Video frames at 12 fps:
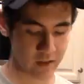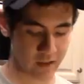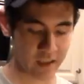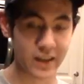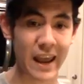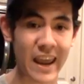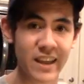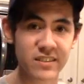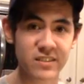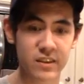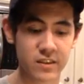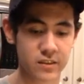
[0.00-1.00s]
it
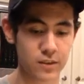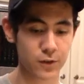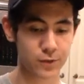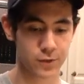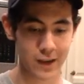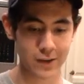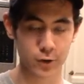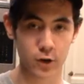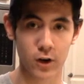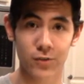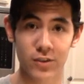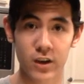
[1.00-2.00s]
enhances the flavor
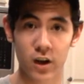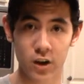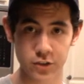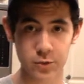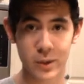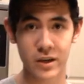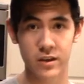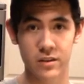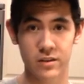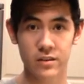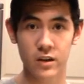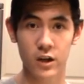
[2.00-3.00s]
of the
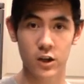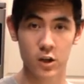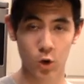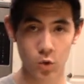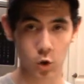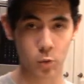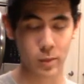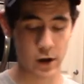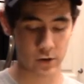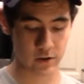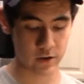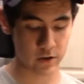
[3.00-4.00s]
unsweetened cocoa
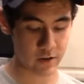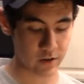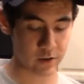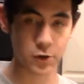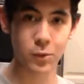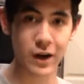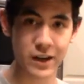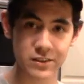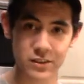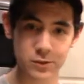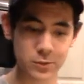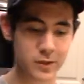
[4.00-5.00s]
powder. You know why it's
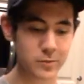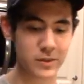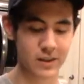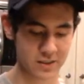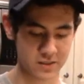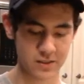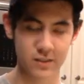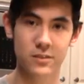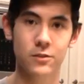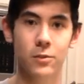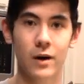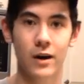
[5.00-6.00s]
unsweetened? Because this
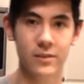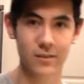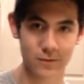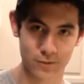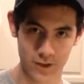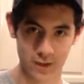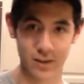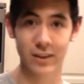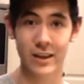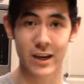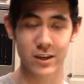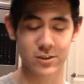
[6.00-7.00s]
is why.
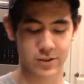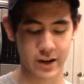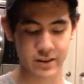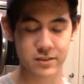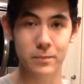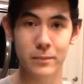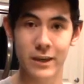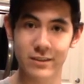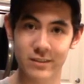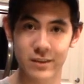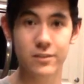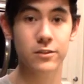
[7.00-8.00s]
Vanilla extract
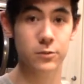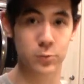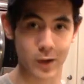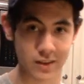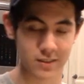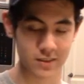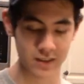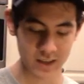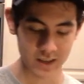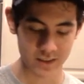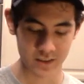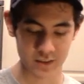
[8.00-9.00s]
makes it sweet.
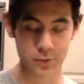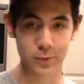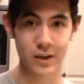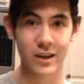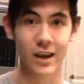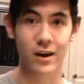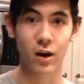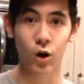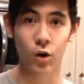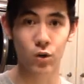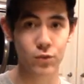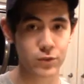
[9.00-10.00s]
This is where you get
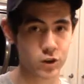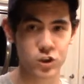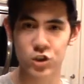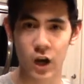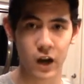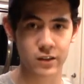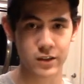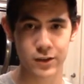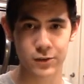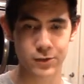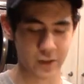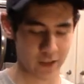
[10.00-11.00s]
all of your chocolatey
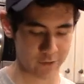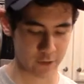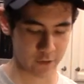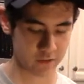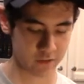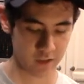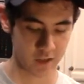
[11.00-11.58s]
flavors.